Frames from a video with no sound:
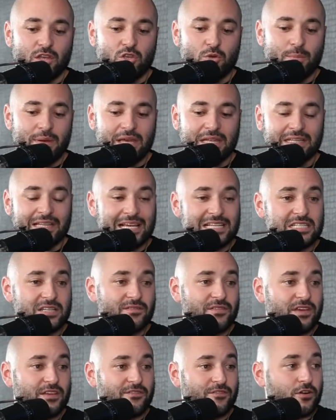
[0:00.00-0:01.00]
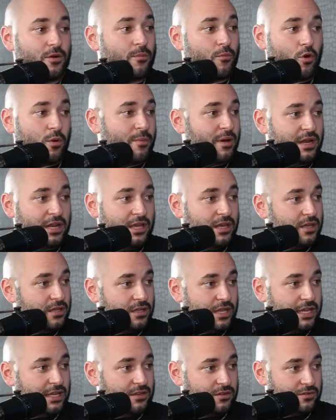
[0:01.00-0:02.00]
you make less of it for more money,
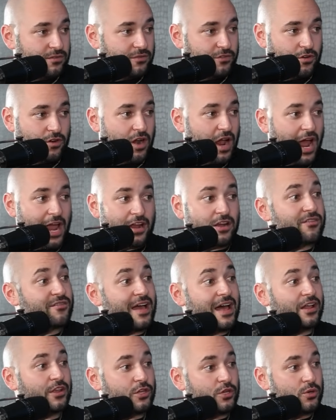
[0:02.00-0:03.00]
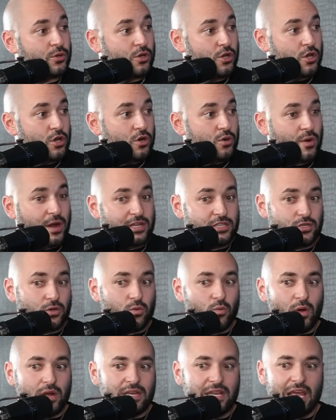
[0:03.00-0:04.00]
like for higher value, right?
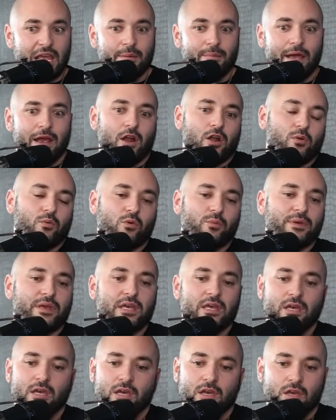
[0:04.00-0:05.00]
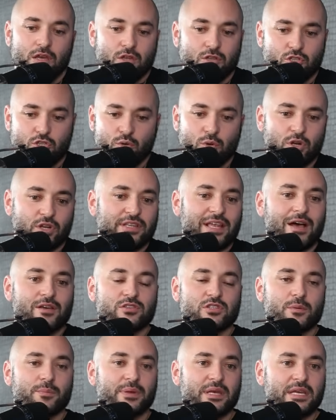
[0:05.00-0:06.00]
So one day my art will be
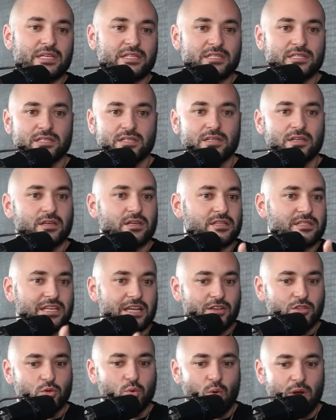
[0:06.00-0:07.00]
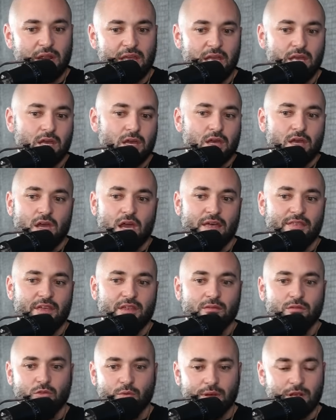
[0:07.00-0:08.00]
200,000 a piece instead of 20, and
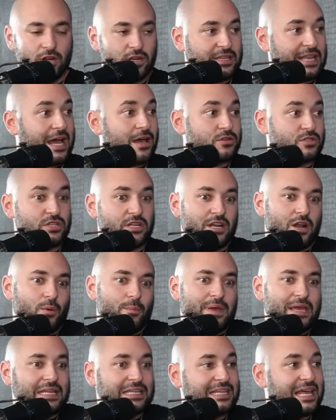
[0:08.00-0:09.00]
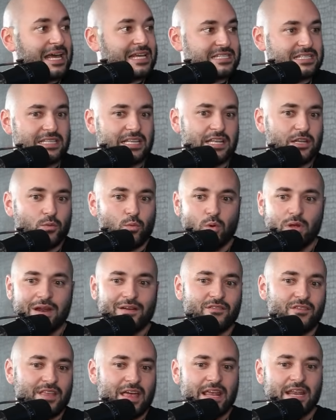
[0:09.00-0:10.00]
then 300,000, and I'll make less. And then
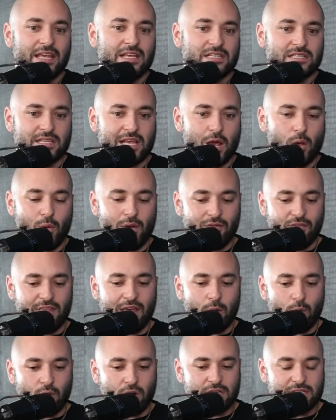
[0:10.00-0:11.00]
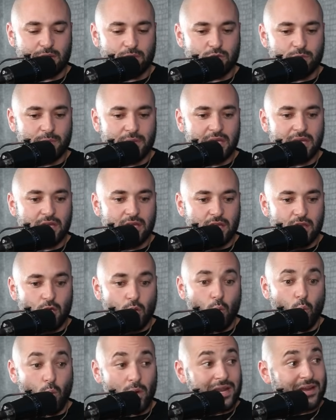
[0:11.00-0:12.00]
whatever that is, however that works out to be,
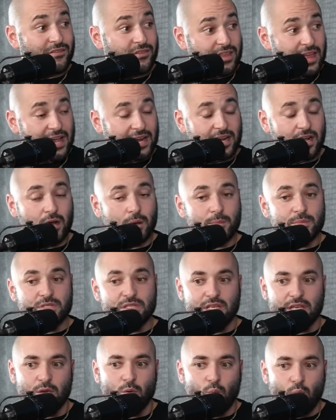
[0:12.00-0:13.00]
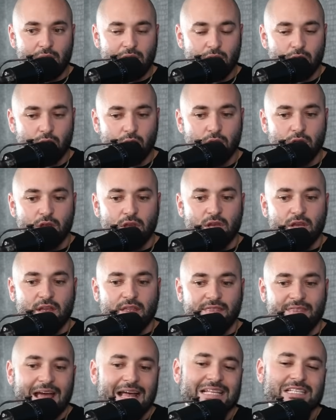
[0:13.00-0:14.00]
whenever that comes, it will.
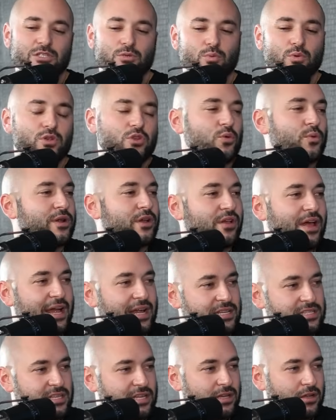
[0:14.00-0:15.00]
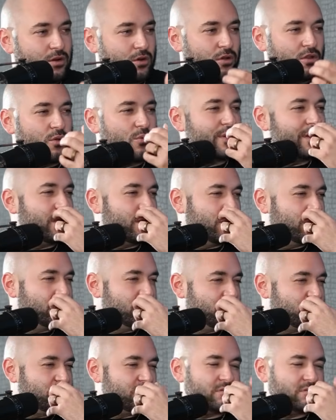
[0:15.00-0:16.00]
That's the real exit or the real